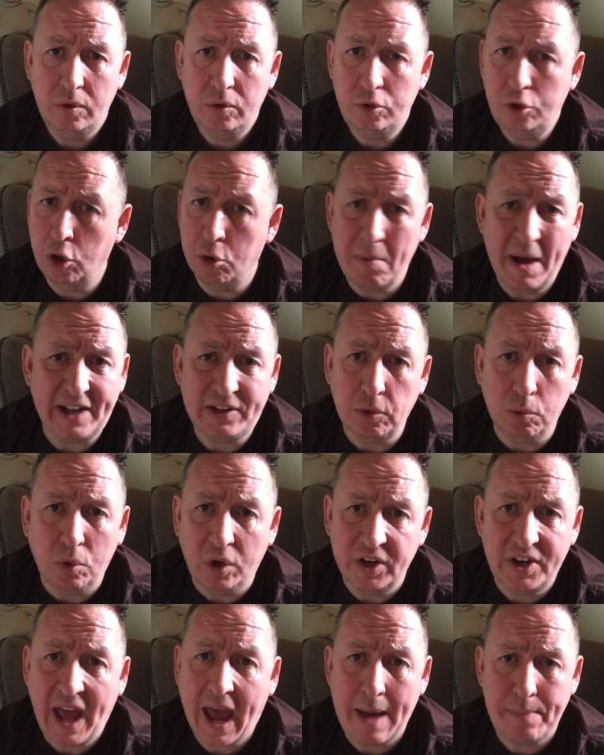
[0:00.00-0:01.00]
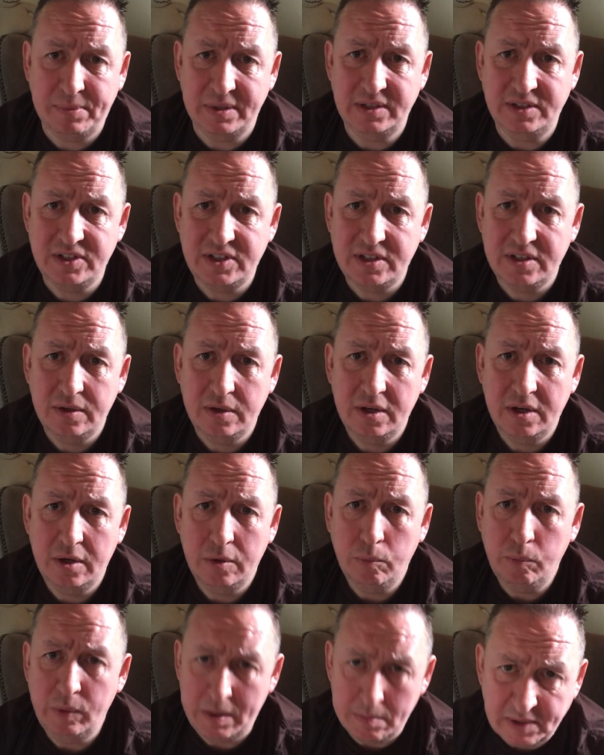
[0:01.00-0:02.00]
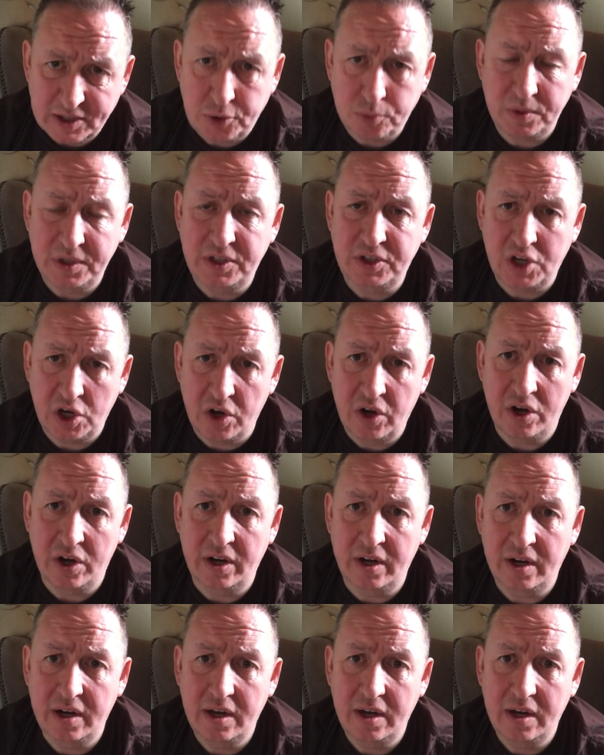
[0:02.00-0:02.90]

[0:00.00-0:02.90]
No matter what happens, we must return